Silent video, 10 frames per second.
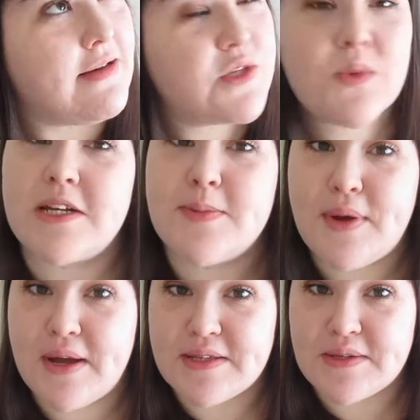it's quite a
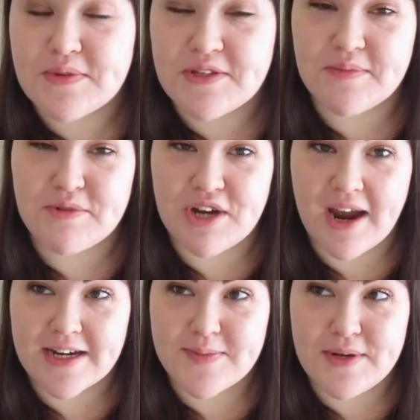personal
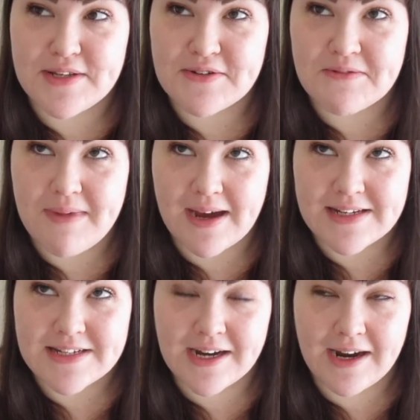subject, personal
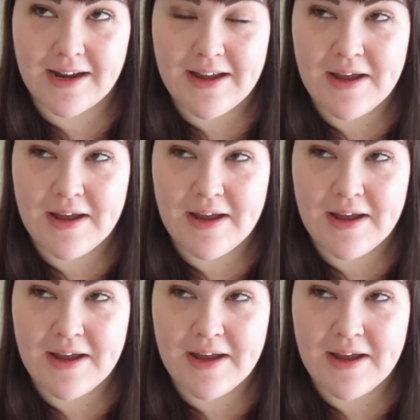matter.